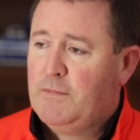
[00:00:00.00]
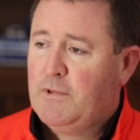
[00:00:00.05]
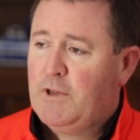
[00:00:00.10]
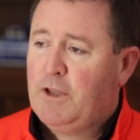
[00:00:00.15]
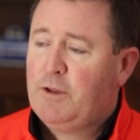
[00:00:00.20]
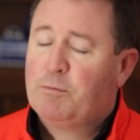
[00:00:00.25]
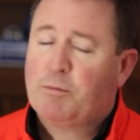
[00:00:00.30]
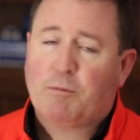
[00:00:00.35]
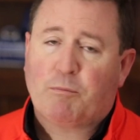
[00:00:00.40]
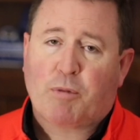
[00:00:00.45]

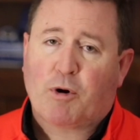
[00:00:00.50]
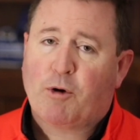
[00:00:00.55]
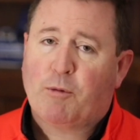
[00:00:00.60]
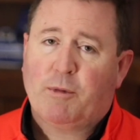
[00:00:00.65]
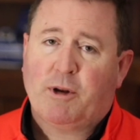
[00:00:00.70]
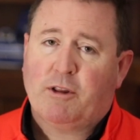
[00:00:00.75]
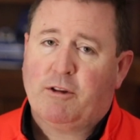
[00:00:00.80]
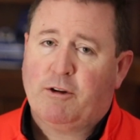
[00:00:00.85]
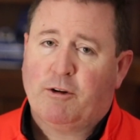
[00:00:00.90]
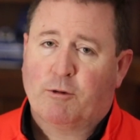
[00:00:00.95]
He's been
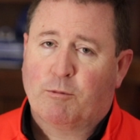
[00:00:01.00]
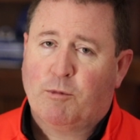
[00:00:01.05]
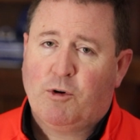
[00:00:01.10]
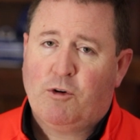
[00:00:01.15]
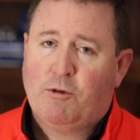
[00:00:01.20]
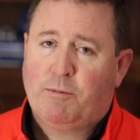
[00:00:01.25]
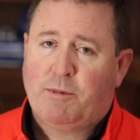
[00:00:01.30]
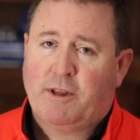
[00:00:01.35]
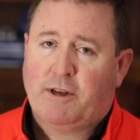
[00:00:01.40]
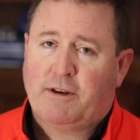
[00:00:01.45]
permanently
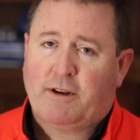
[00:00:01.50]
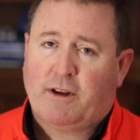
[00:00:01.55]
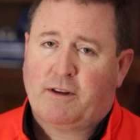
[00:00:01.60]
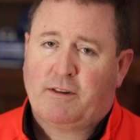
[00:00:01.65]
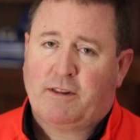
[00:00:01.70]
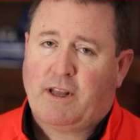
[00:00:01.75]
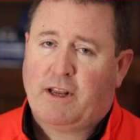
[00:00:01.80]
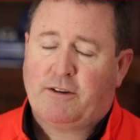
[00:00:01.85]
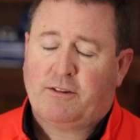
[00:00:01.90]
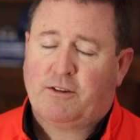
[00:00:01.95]
removed.
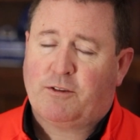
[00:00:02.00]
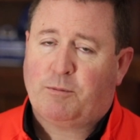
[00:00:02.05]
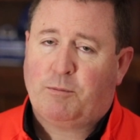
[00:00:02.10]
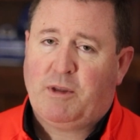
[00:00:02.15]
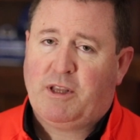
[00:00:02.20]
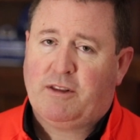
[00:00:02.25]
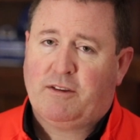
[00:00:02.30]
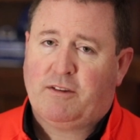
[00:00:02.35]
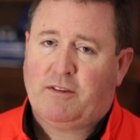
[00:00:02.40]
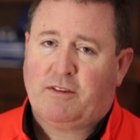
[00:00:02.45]
That just
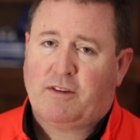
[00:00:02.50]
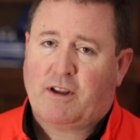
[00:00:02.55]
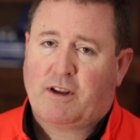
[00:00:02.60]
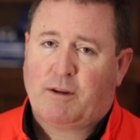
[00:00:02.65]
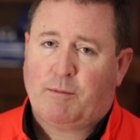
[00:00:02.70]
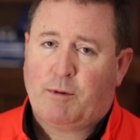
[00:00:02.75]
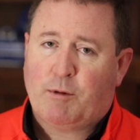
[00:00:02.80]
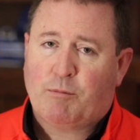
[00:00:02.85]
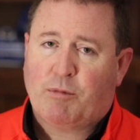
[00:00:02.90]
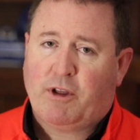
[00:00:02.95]
means he's
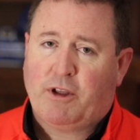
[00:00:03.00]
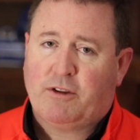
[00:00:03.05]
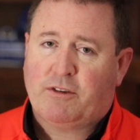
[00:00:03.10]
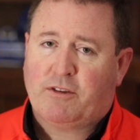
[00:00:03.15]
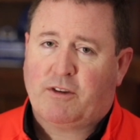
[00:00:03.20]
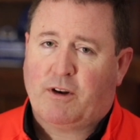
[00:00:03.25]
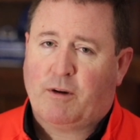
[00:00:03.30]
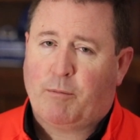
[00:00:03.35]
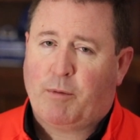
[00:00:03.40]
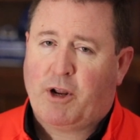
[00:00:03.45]
not going to be
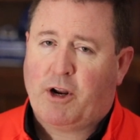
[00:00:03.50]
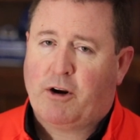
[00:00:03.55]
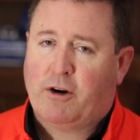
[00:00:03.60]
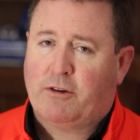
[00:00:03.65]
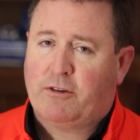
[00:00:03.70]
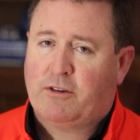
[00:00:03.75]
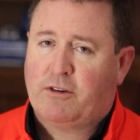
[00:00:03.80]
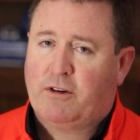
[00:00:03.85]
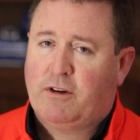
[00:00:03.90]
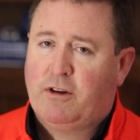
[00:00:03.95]
placed in a
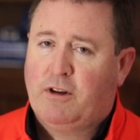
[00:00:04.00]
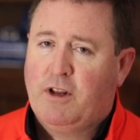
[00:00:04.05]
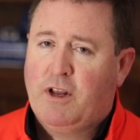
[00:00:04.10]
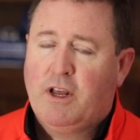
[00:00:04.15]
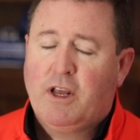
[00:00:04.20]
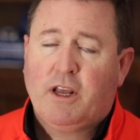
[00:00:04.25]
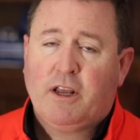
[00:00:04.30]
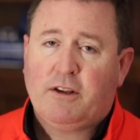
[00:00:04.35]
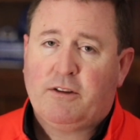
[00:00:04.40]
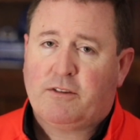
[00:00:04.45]
parish.
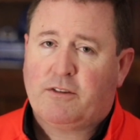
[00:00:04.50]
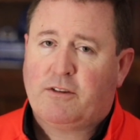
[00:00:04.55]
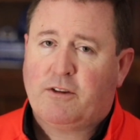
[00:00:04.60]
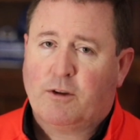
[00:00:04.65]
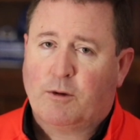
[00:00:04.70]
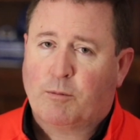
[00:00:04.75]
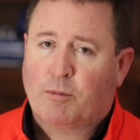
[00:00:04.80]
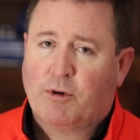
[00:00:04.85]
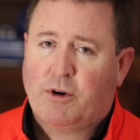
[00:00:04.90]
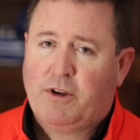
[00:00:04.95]
He's
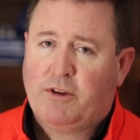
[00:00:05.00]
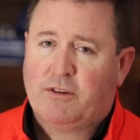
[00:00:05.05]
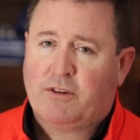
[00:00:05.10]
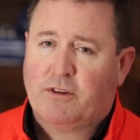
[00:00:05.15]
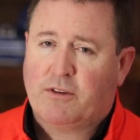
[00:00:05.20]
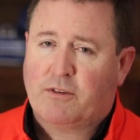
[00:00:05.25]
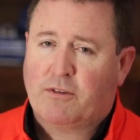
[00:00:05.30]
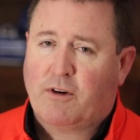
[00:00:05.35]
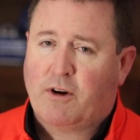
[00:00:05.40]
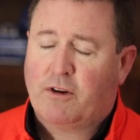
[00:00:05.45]
still a
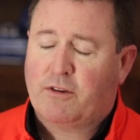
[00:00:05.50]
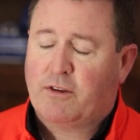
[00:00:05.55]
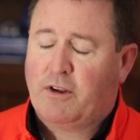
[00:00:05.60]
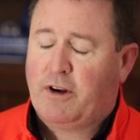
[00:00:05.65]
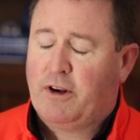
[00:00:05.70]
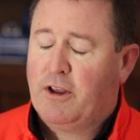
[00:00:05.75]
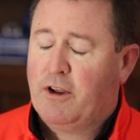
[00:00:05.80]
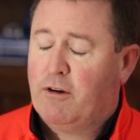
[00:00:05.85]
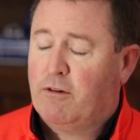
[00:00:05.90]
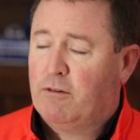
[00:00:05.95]
priest, as far as
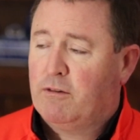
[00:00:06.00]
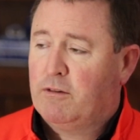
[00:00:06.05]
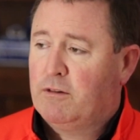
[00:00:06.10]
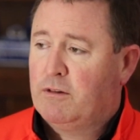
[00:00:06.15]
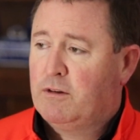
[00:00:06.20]
I know.